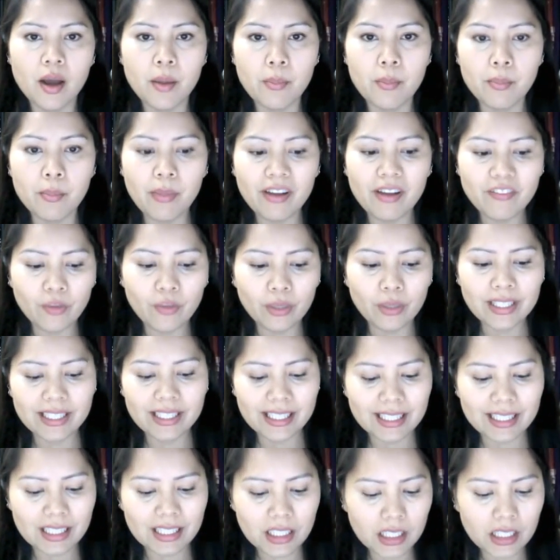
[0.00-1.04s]
my voice
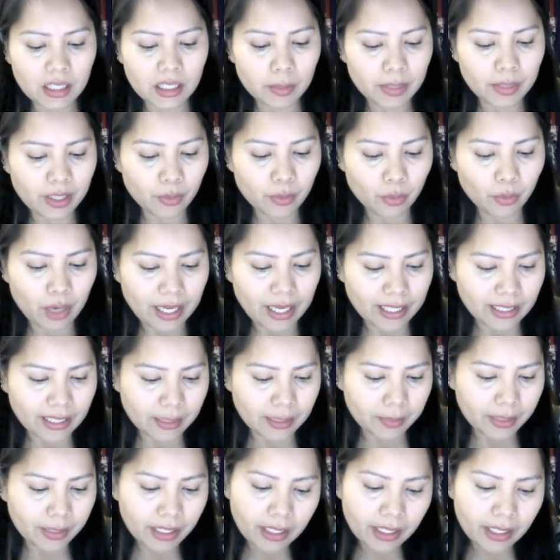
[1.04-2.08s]
is a little bit
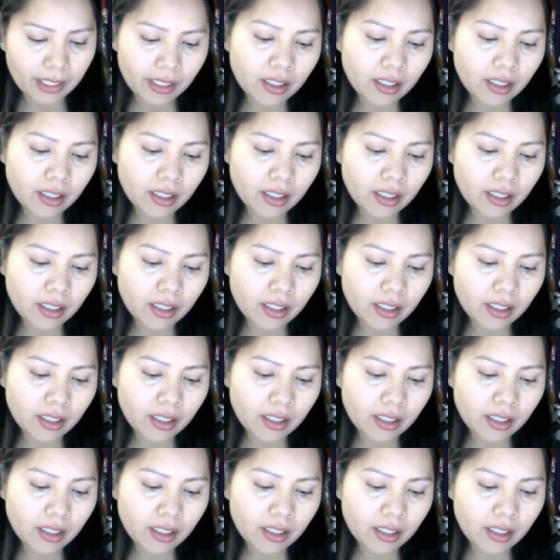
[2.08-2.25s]
raspy.